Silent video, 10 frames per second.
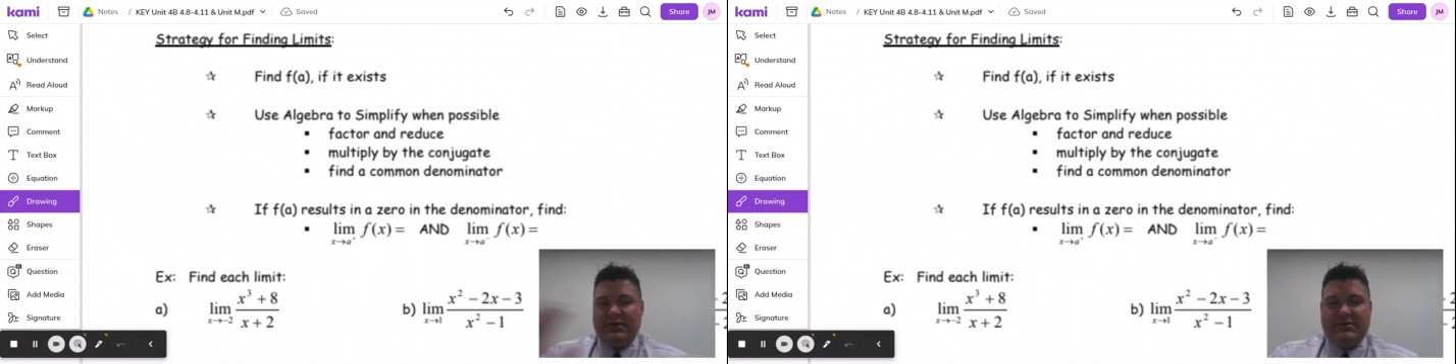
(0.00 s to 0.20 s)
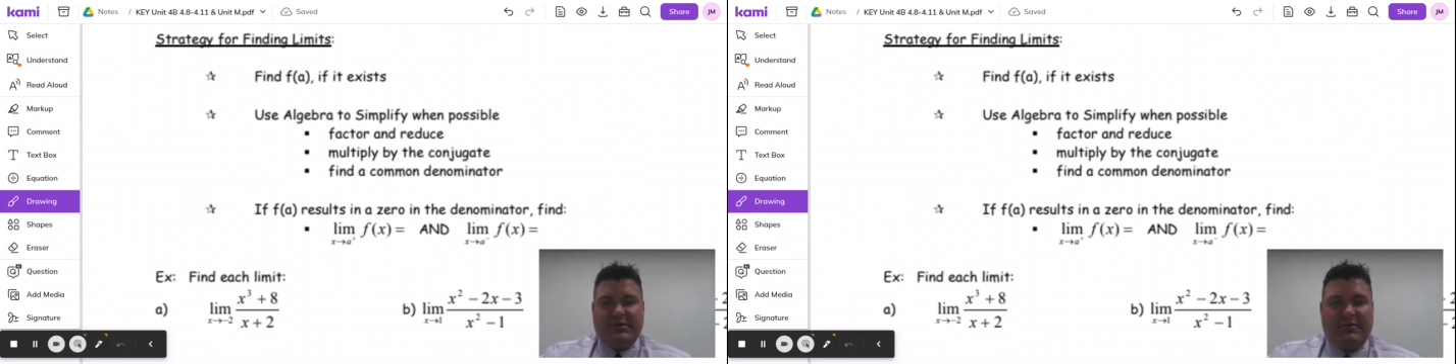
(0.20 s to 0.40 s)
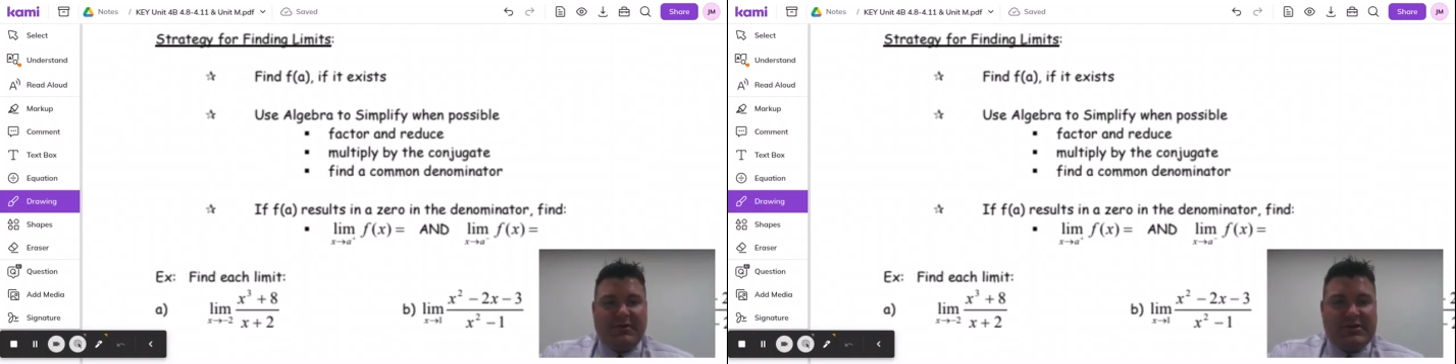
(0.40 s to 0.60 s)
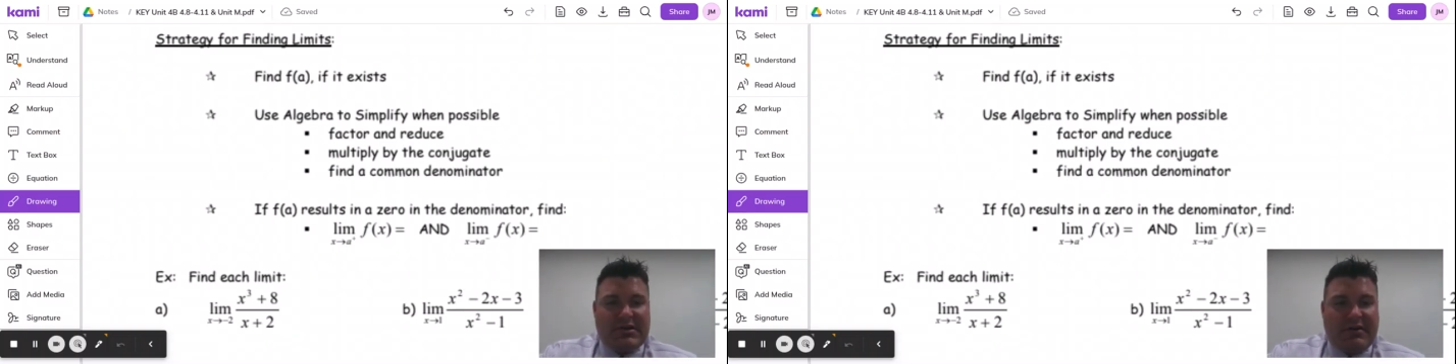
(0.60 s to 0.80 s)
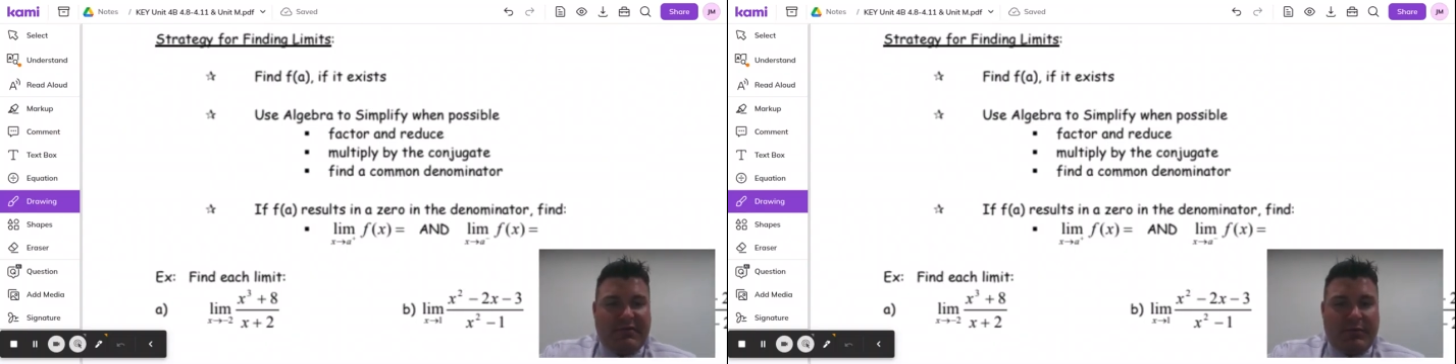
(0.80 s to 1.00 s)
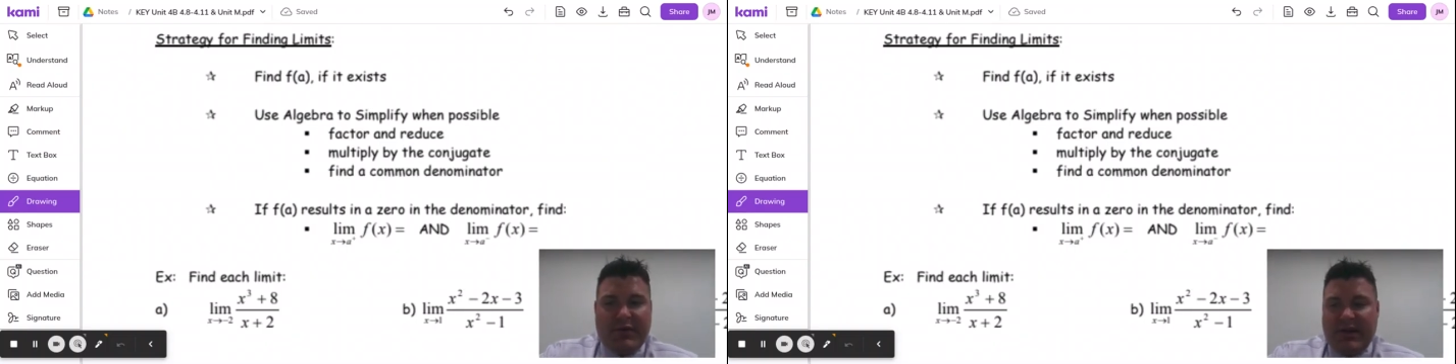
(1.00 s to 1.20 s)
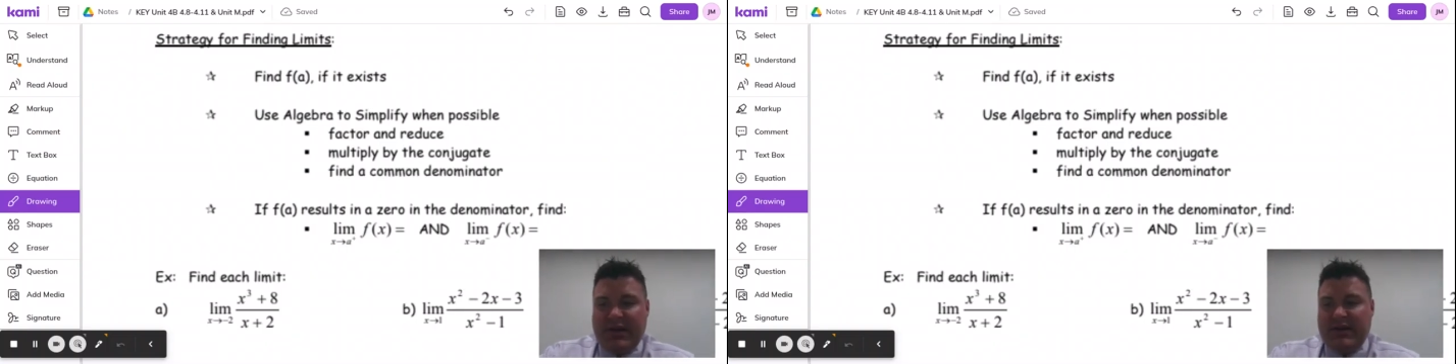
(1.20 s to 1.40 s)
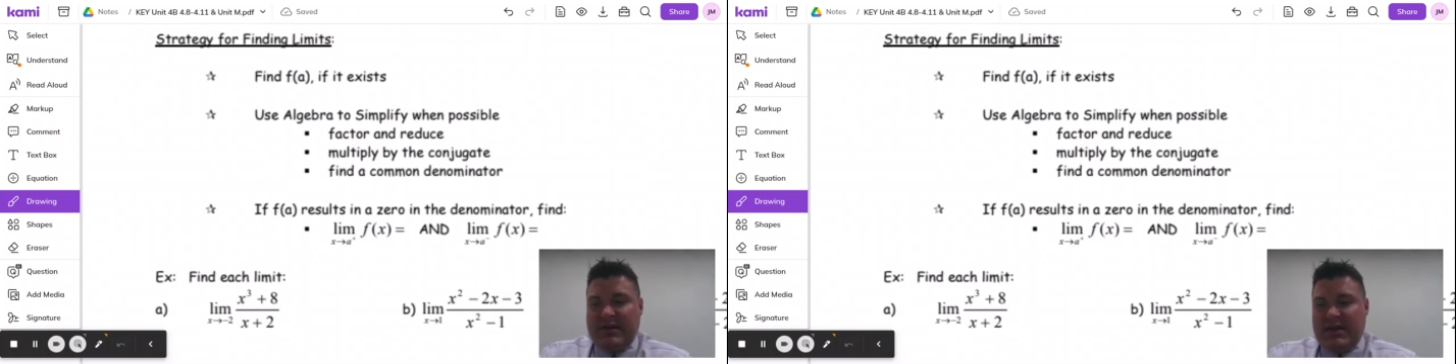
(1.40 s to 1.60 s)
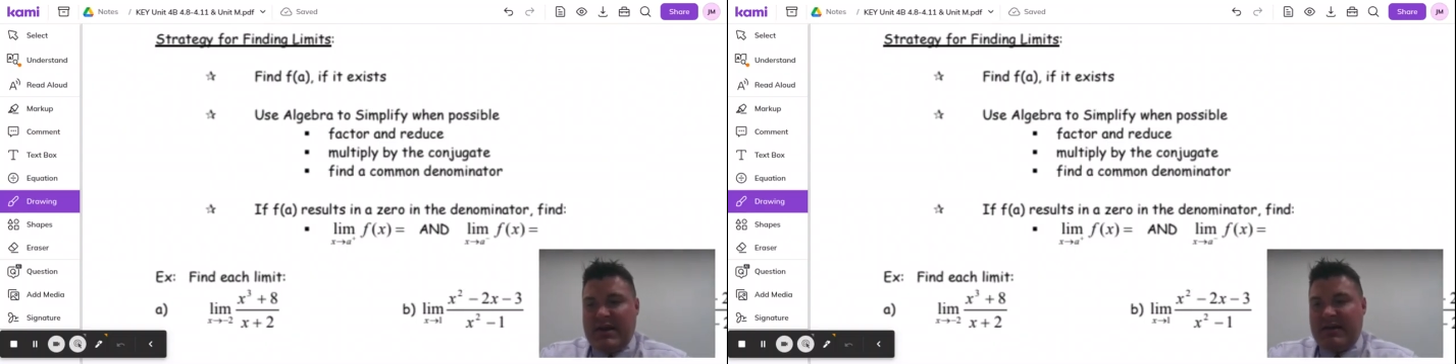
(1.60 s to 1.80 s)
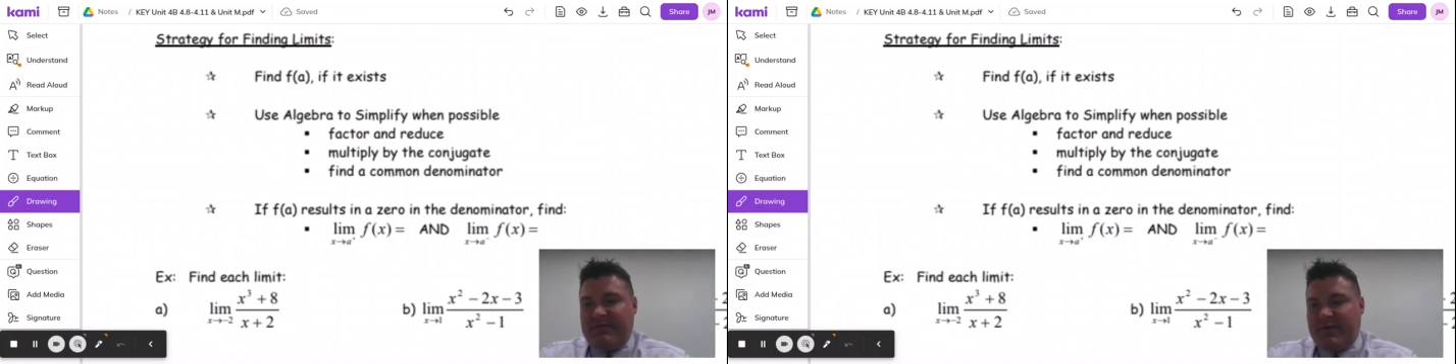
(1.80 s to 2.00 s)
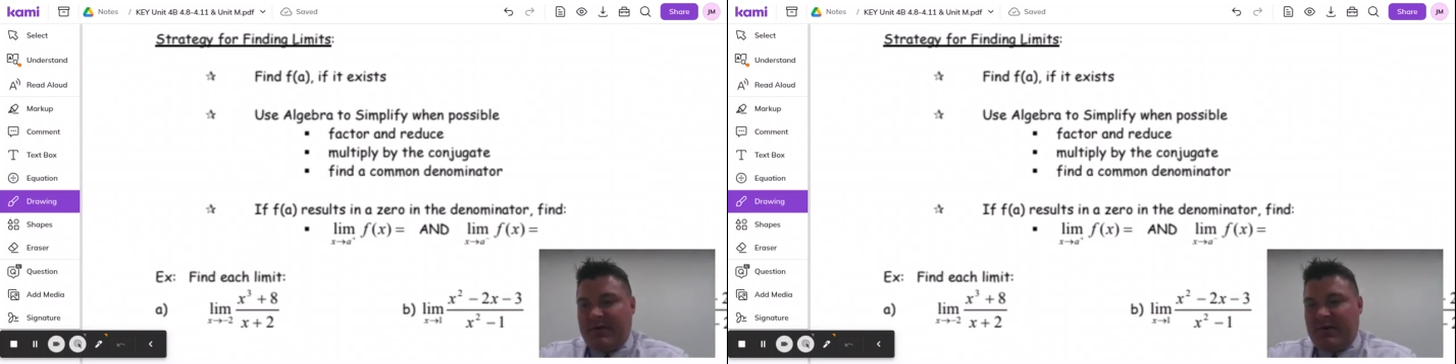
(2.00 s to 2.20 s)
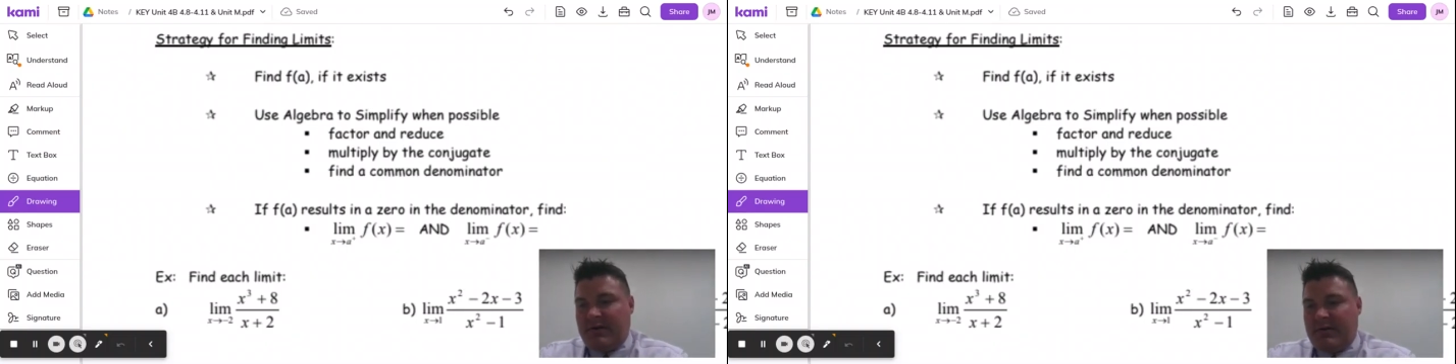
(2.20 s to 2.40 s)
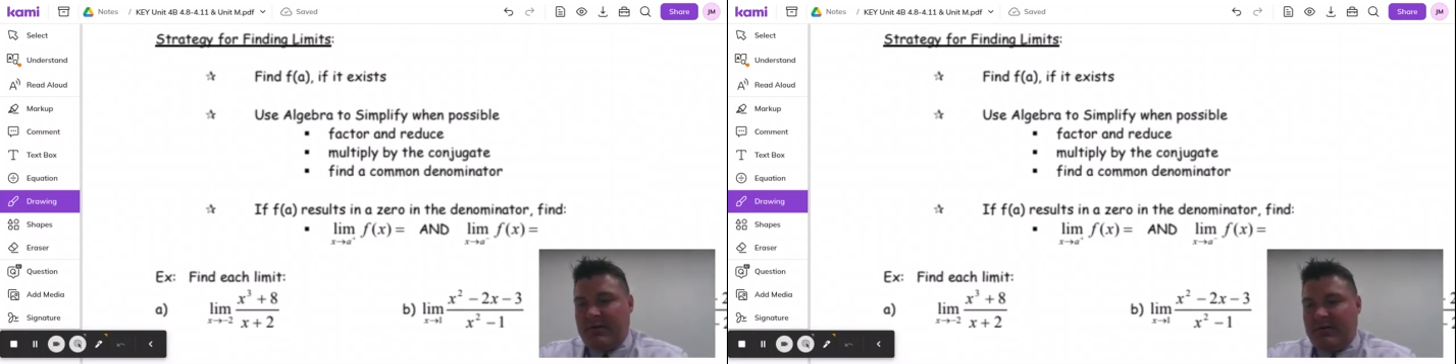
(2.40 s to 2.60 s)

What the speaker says: So first off, we never,